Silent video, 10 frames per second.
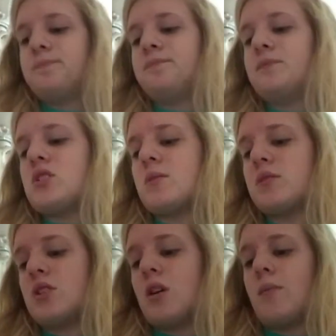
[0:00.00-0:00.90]
it goes. So I'm
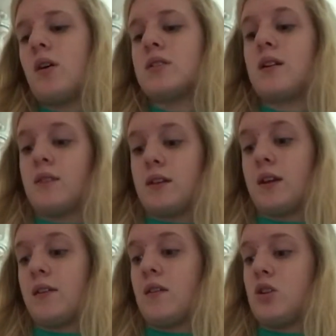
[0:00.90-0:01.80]
just going to unbox
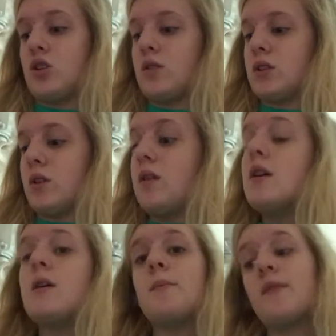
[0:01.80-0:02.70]
everything and then show it to you.
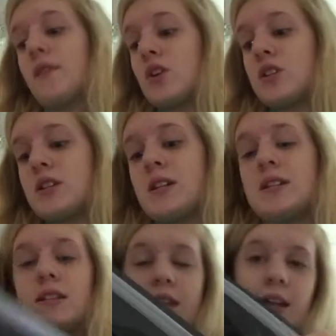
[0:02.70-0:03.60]
So first
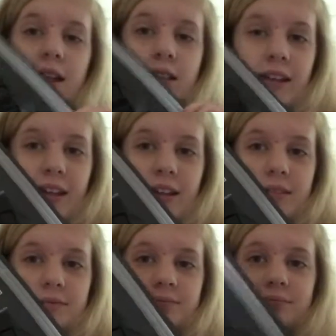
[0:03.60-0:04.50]
is the lid.
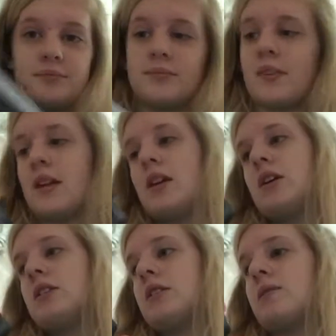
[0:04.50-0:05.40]

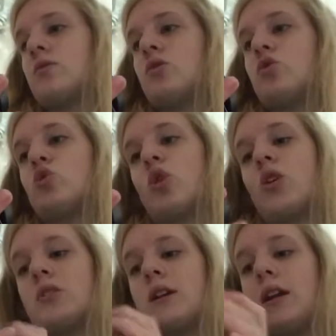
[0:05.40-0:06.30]
So it comes with two
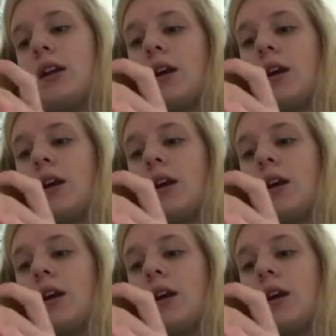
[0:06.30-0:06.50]
straws, and it